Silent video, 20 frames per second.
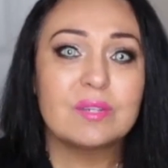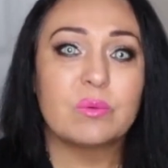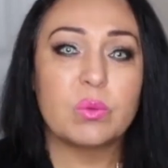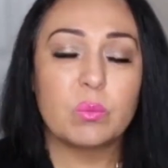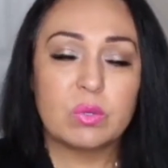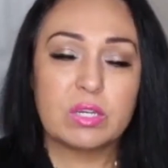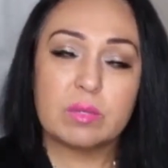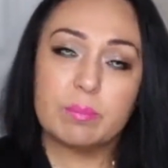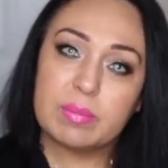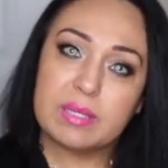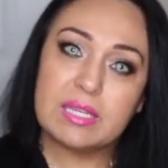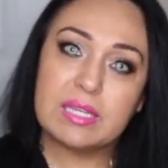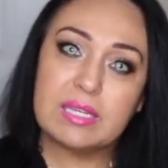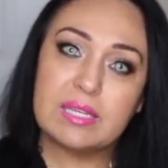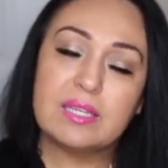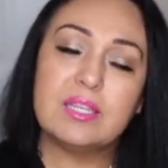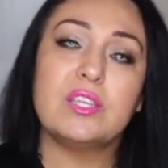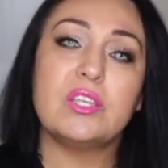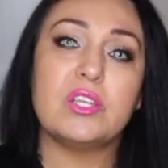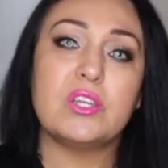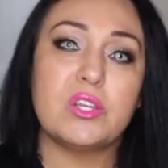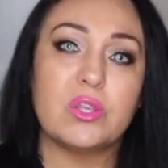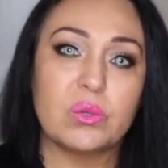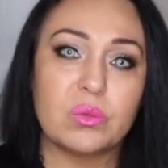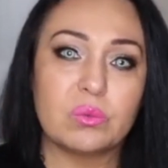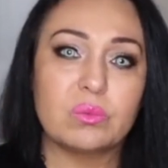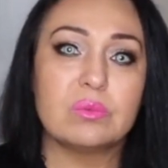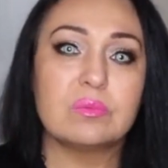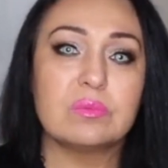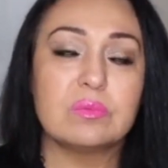We want to be, you
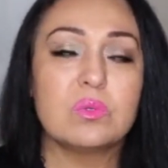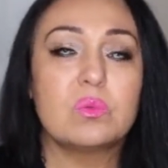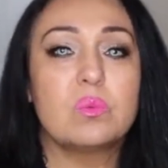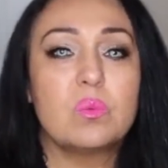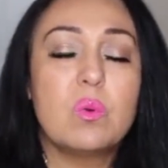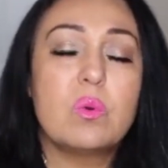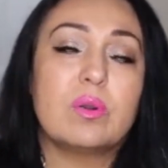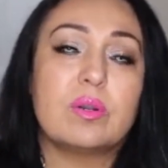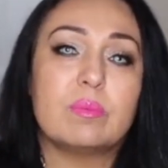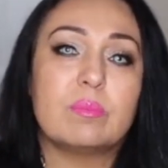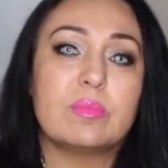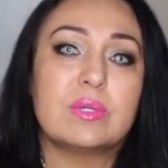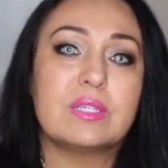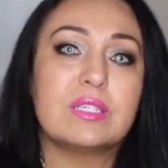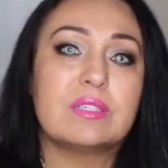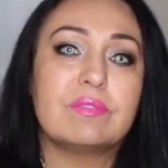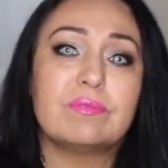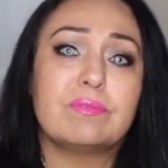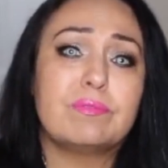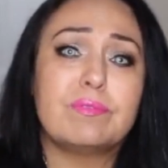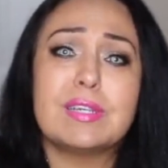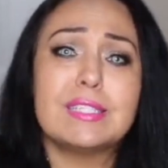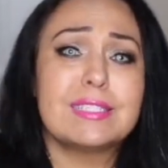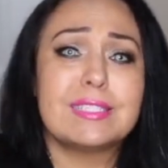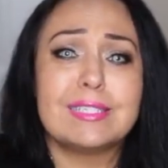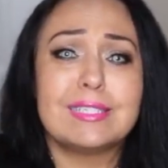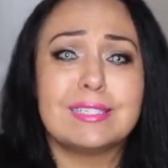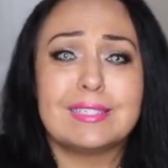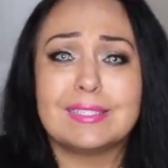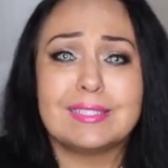know, warm and
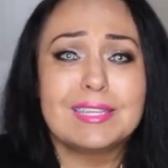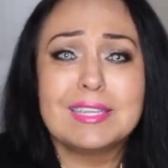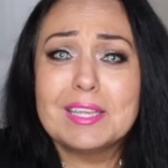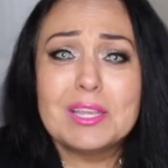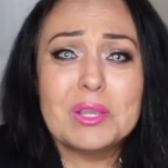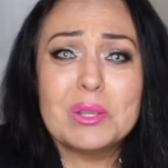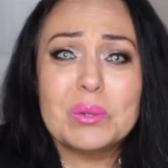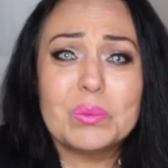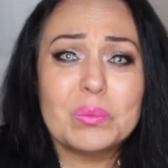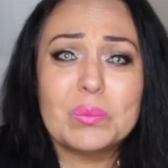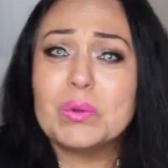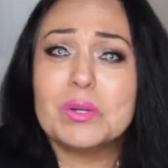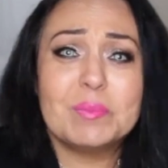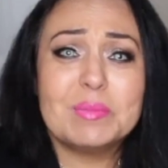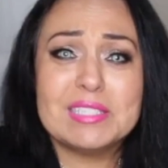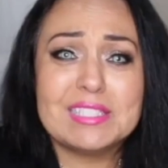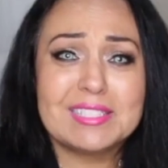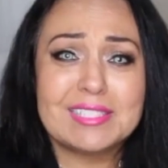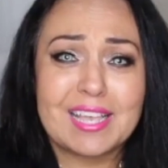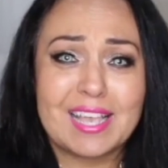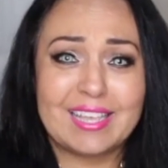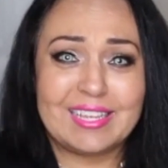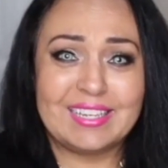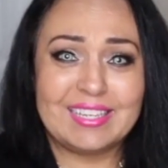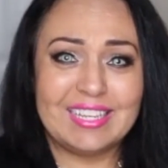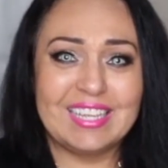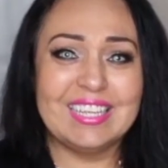fuzzy and warm inside.